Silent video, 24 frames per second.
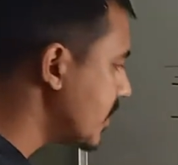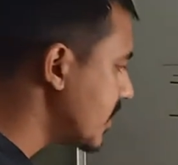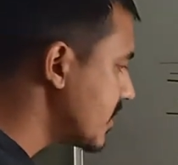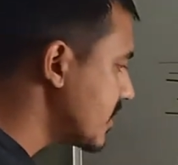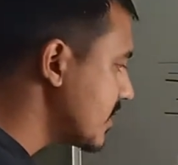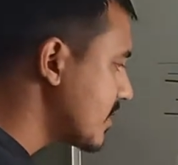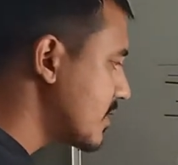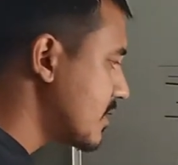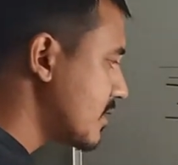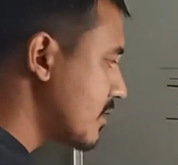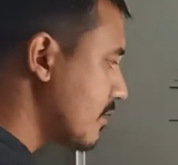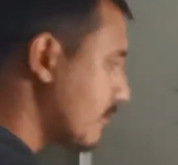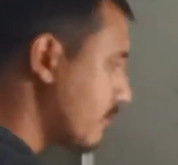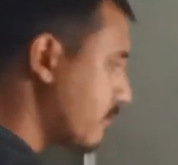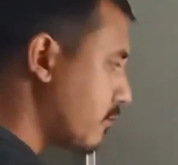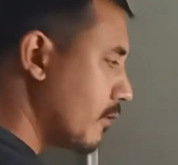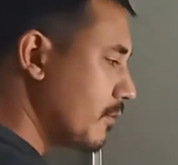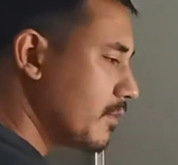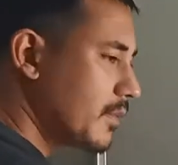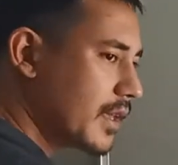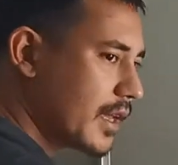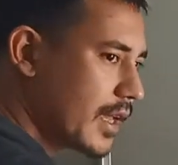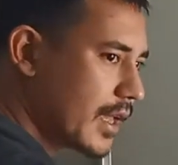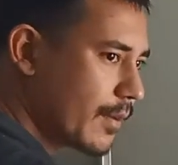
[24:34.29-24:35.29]
means
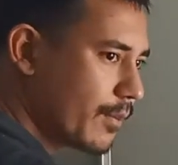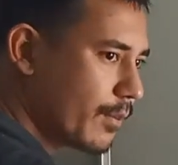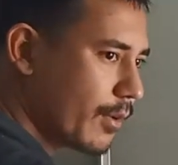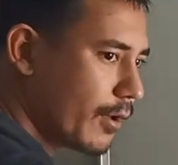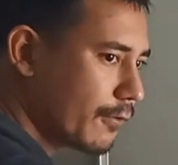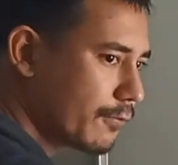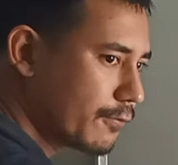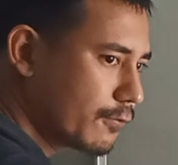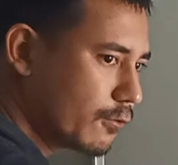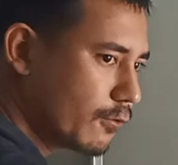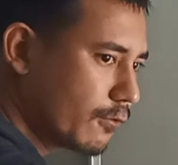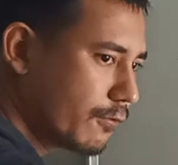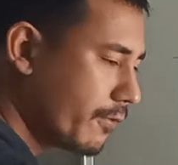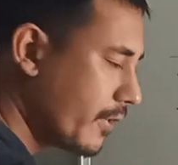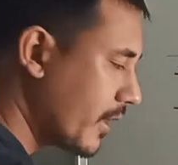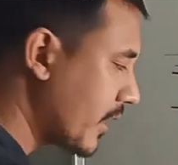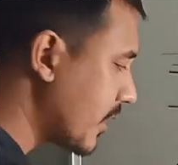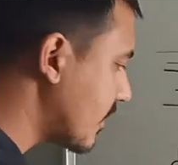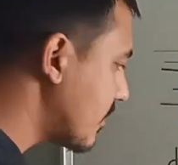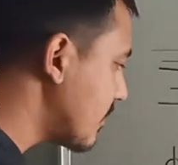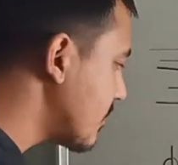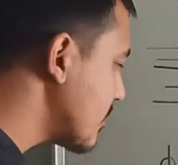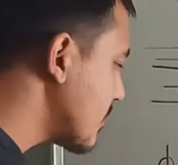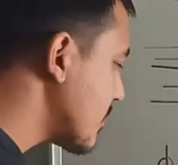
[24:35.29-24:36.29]
from the above two
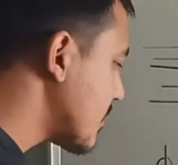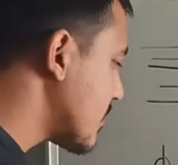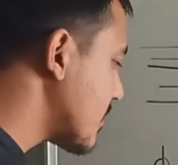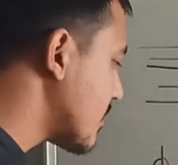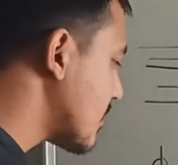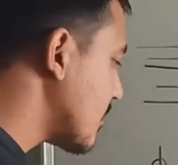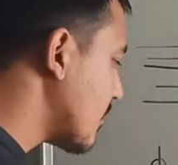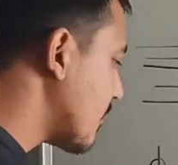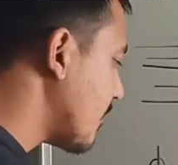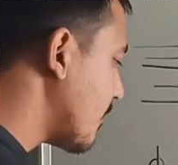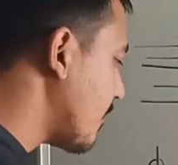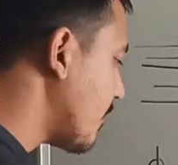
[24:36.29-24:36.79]
factors,